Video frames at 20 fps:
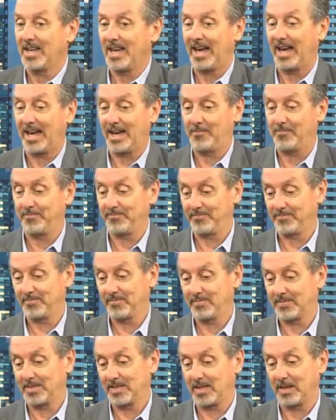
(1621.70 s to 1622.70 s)
um,
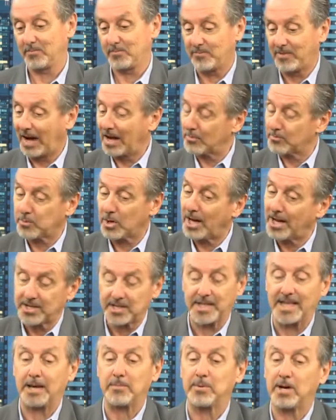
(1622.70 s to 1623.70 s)
by, prior
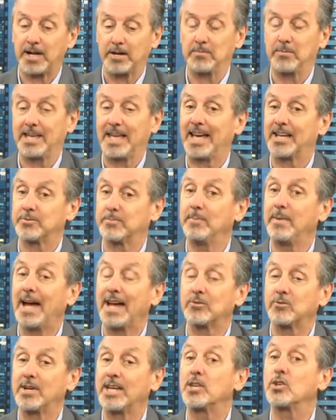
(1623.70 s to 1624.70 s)
to that, pardon me, as
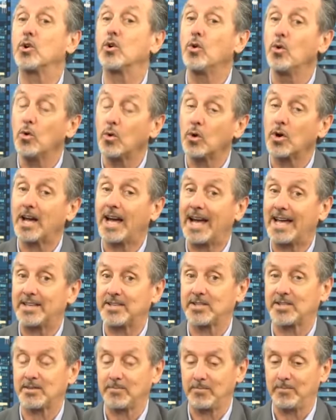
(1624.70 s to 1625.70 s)
married or
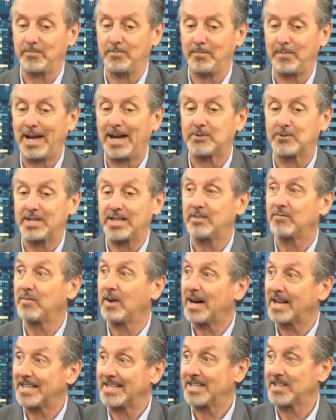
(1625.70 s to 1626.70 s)
as married
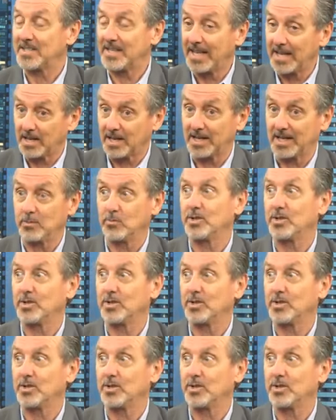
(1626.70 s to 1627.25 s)
filing singly,